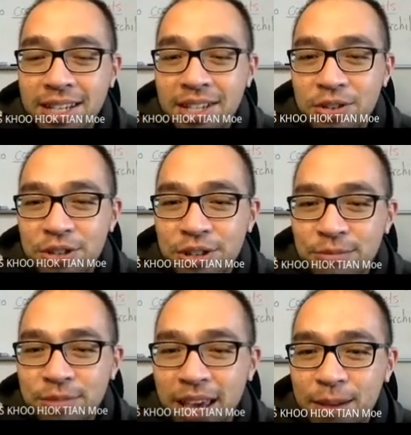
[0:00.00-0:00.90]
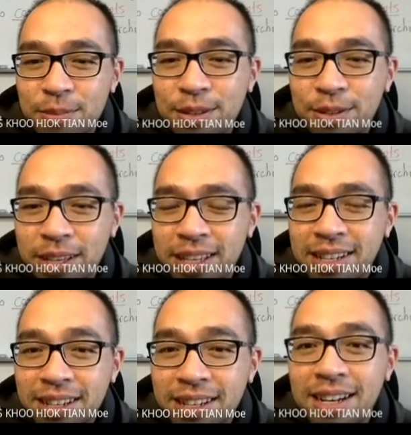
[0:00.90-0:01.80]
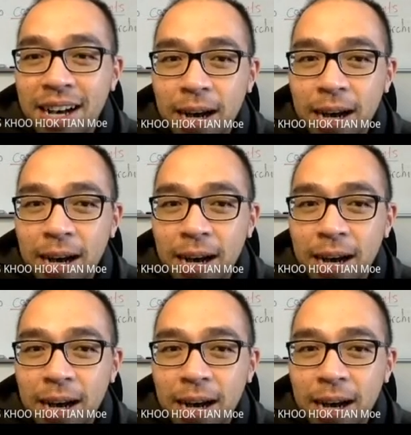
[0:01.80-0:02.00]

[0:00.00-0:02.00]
you should be able to hear